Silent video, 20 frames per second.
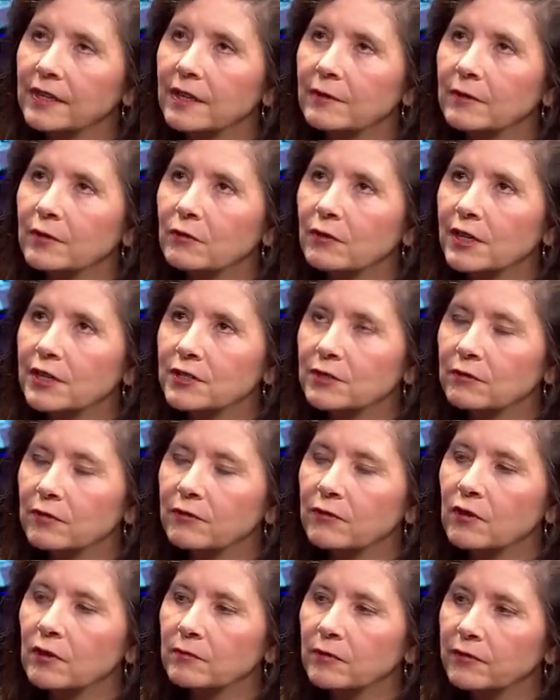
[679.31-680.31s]
immigration
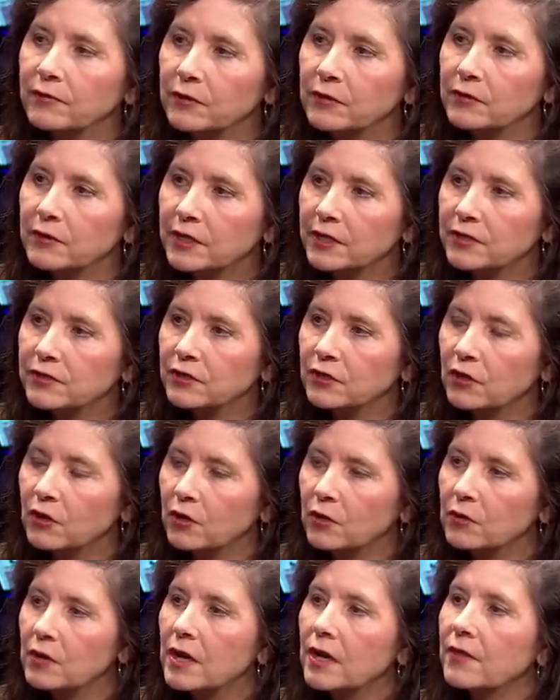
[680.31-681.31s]
reform a few years
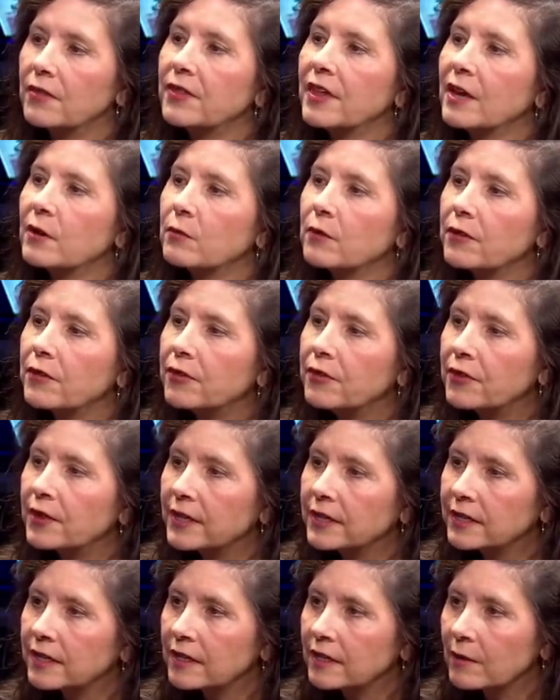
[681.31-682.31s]
ago, they were
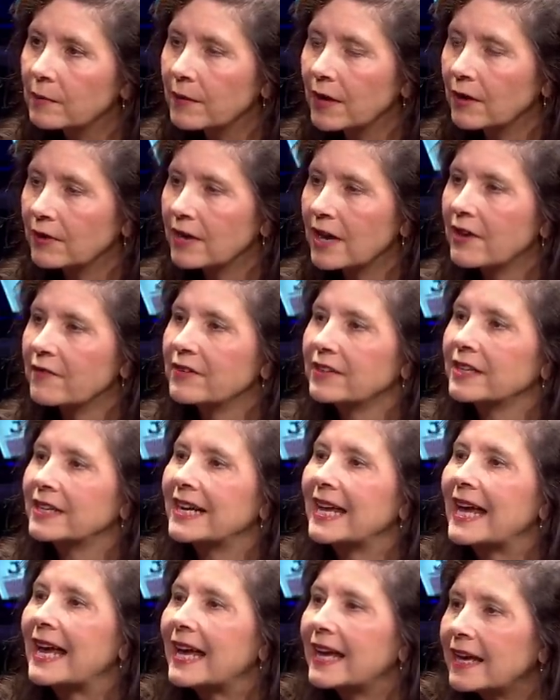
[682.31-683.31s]
thinking about having
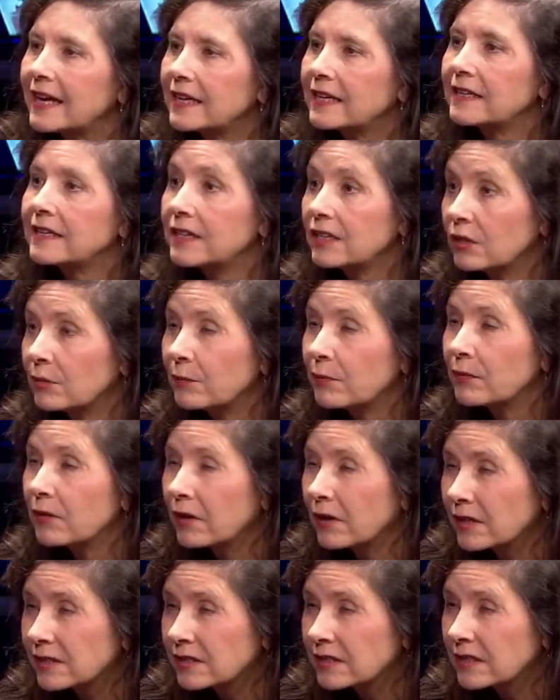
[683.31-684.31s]
an 8-year
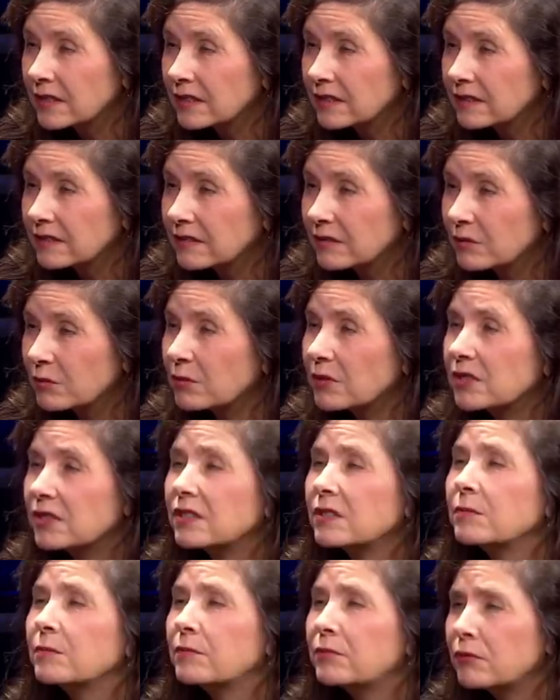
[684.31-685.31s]
process, which
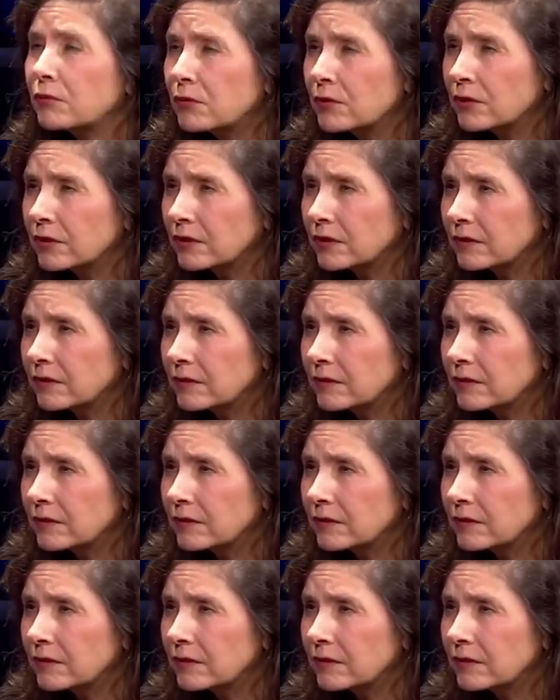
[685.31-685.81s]
is brutal,